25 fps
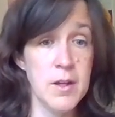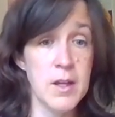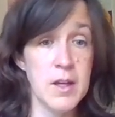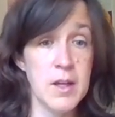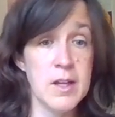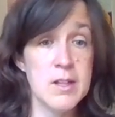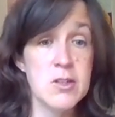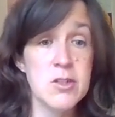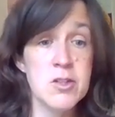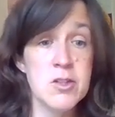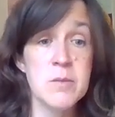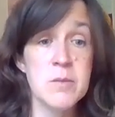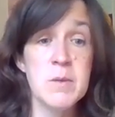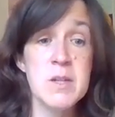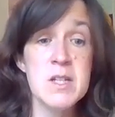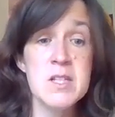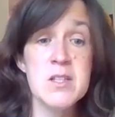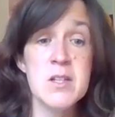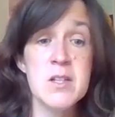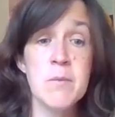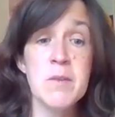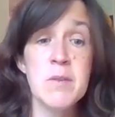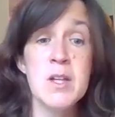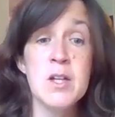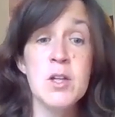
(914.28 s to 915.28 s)
It should be
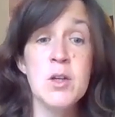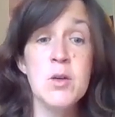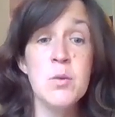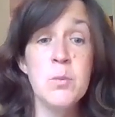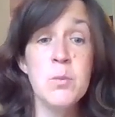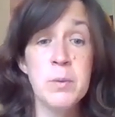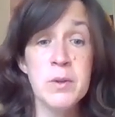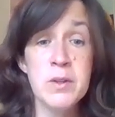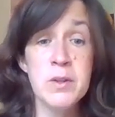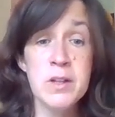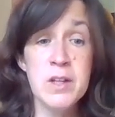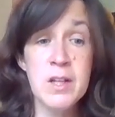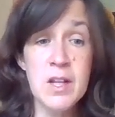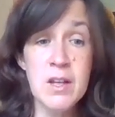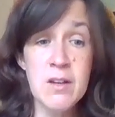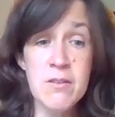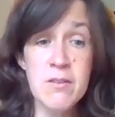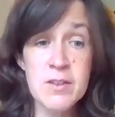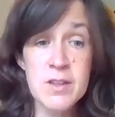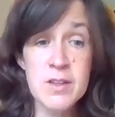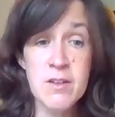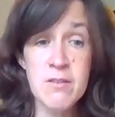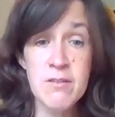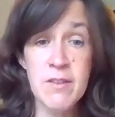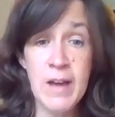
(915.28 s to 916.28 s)
something you believe
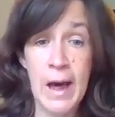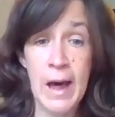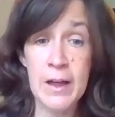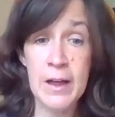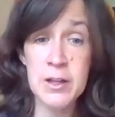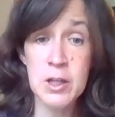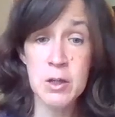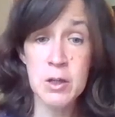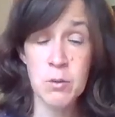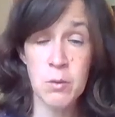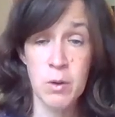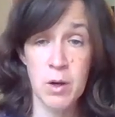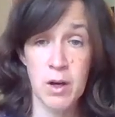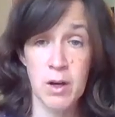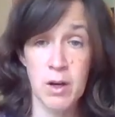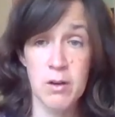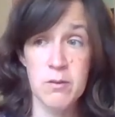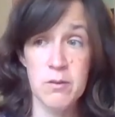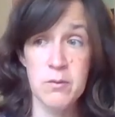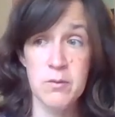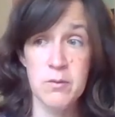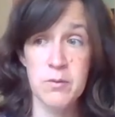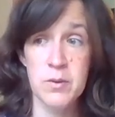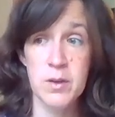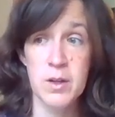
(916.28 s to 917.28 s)
in the value
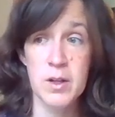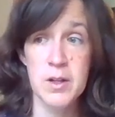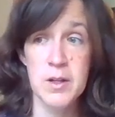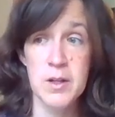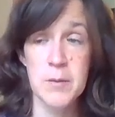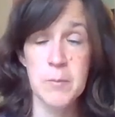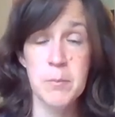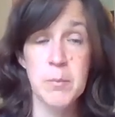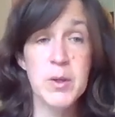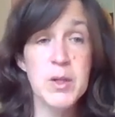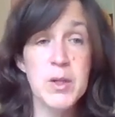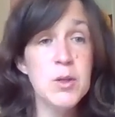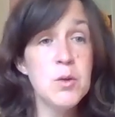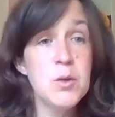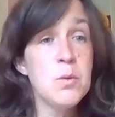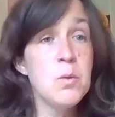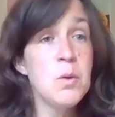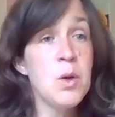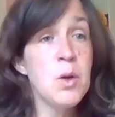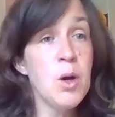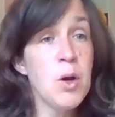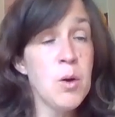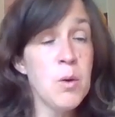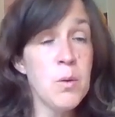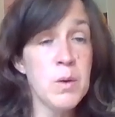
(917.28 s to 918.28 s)
of, but you
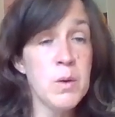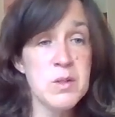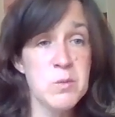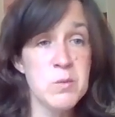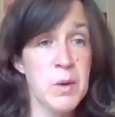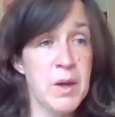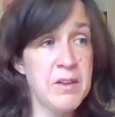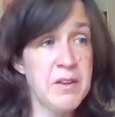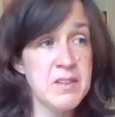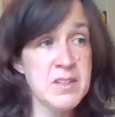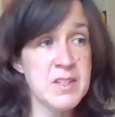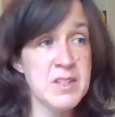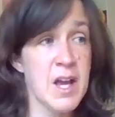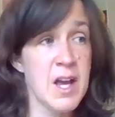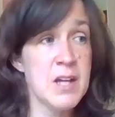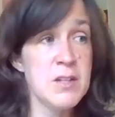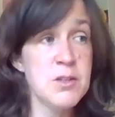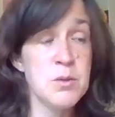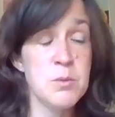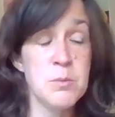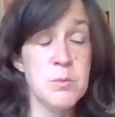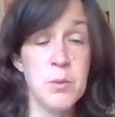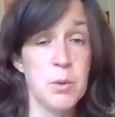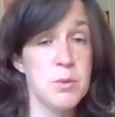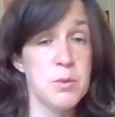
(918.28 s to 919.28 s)
know as well as I
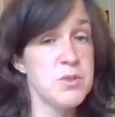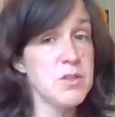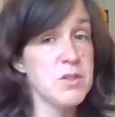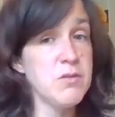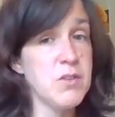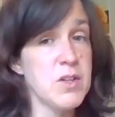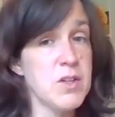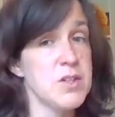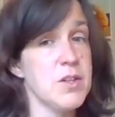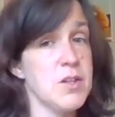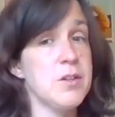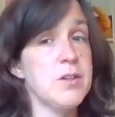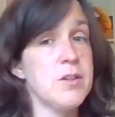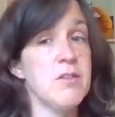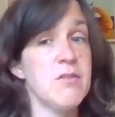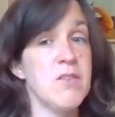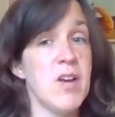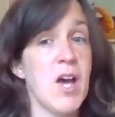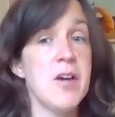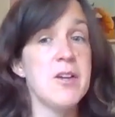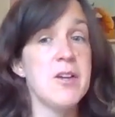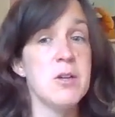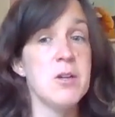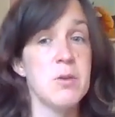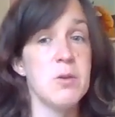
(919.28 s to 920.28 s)
do, most of us
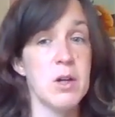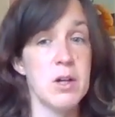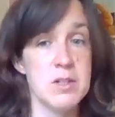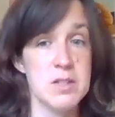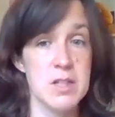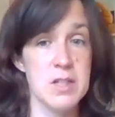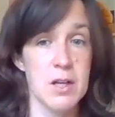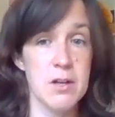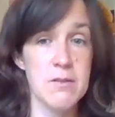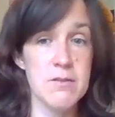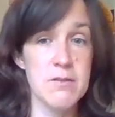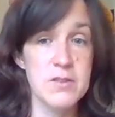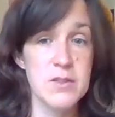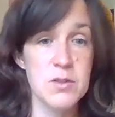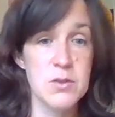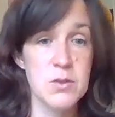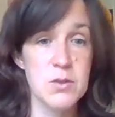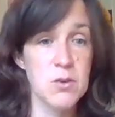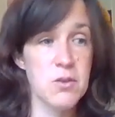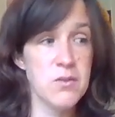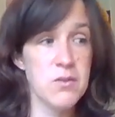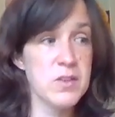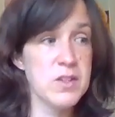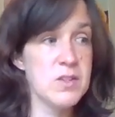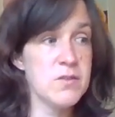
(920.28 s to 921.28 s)
undervalue ourselves.
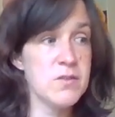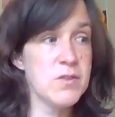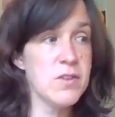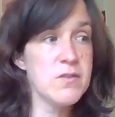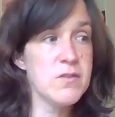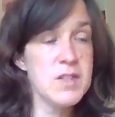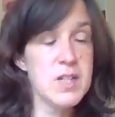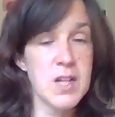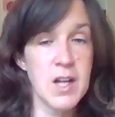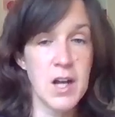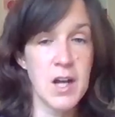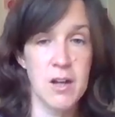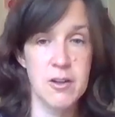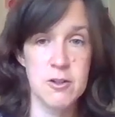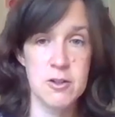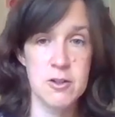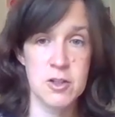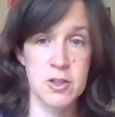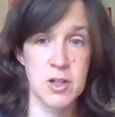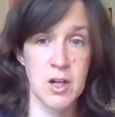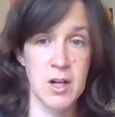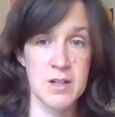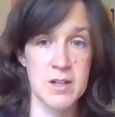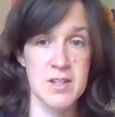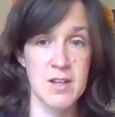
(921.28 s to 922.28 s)
So if it's $50,
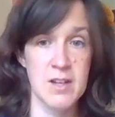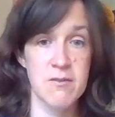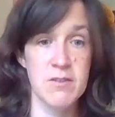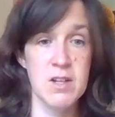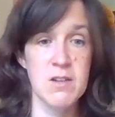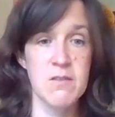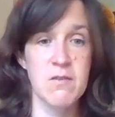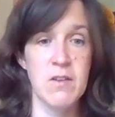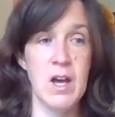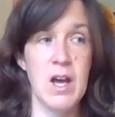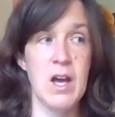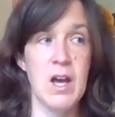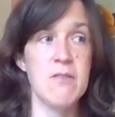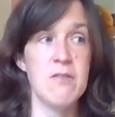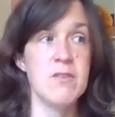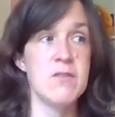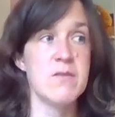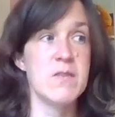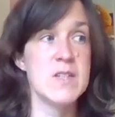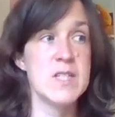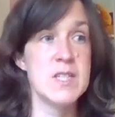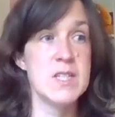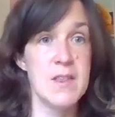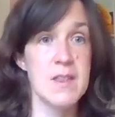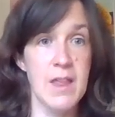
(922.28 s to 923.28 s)
try $75. If
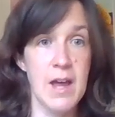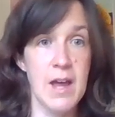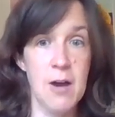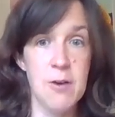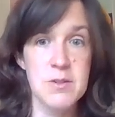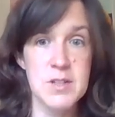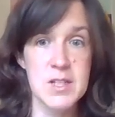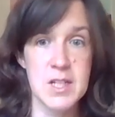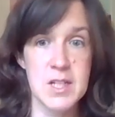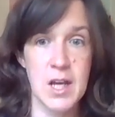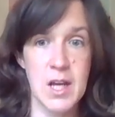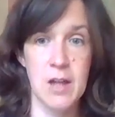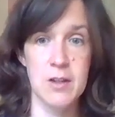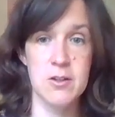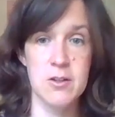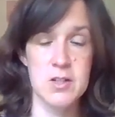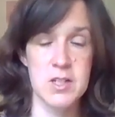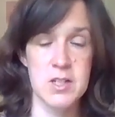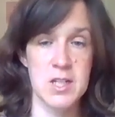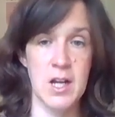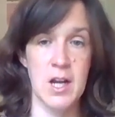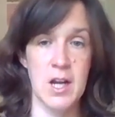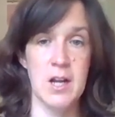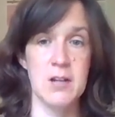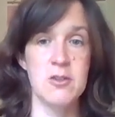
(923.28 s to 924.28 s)
it's $1,000,
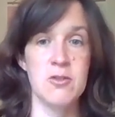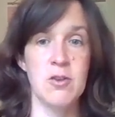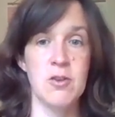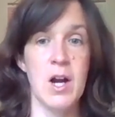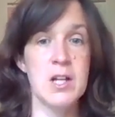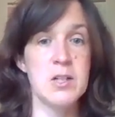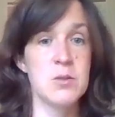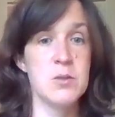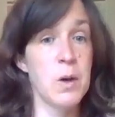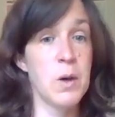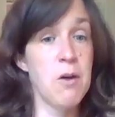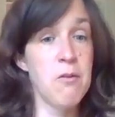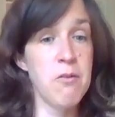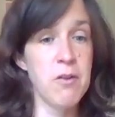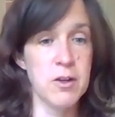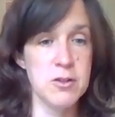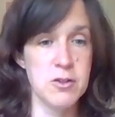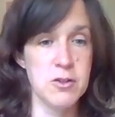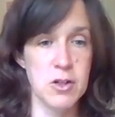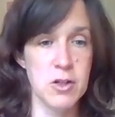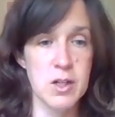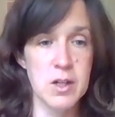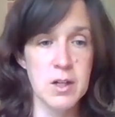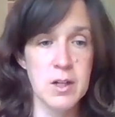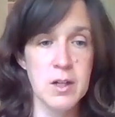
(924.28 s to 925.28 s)
try
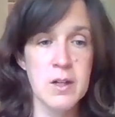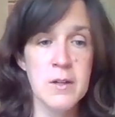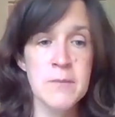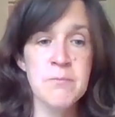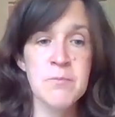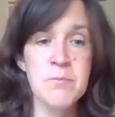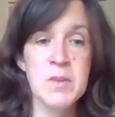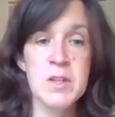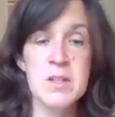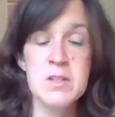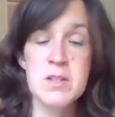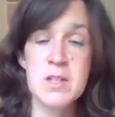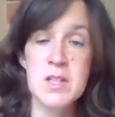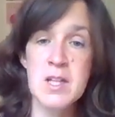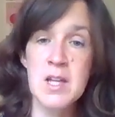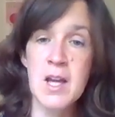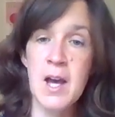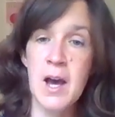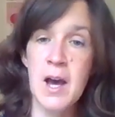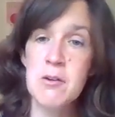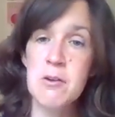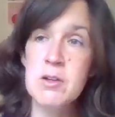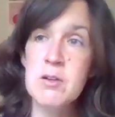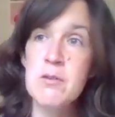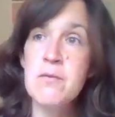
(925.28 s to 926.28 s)
$1,200. See
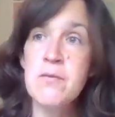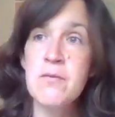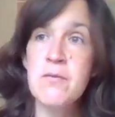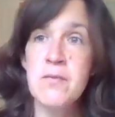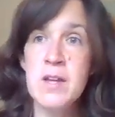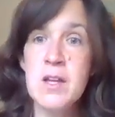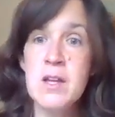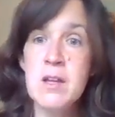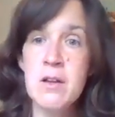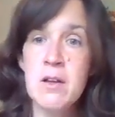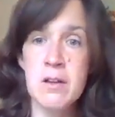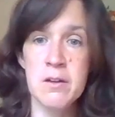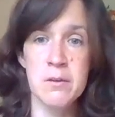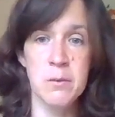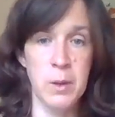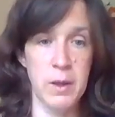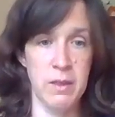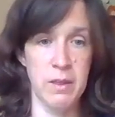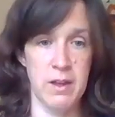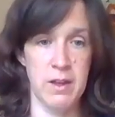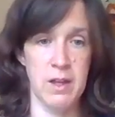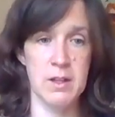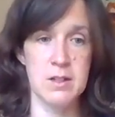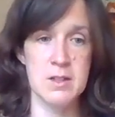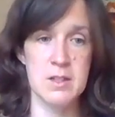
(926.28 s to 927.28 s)
how you feel
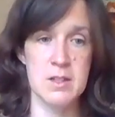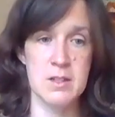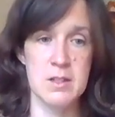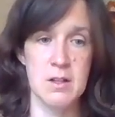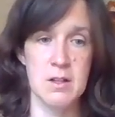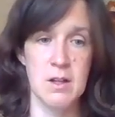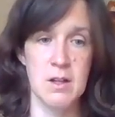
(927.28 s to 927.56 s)
with it.